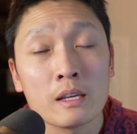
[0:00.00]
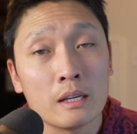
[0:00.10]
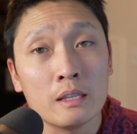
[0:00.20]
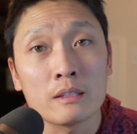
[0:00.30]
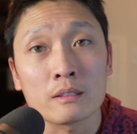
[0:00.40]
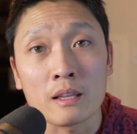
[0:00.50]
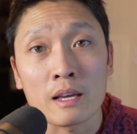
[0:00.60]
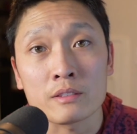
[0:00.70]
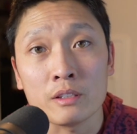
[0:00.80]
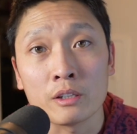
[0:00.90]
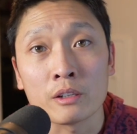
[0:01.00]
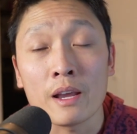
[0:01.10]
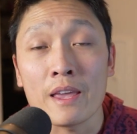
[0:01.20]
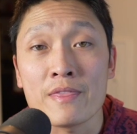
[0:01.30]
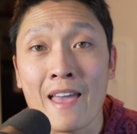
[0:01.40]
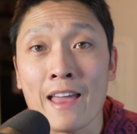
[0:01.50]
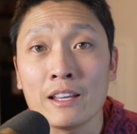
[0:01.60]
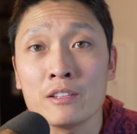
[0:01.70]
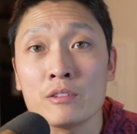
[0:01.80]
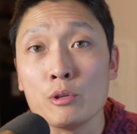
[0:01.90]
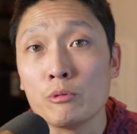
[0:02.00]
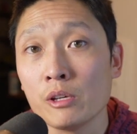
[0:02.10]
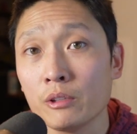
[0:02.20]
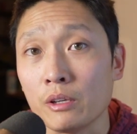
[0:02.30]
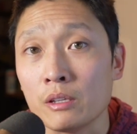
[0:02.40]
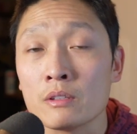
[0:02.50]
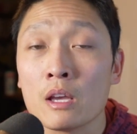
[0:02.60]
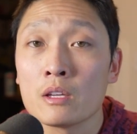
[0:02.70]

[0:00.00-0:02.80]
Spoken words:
in this last year, and that is utilities.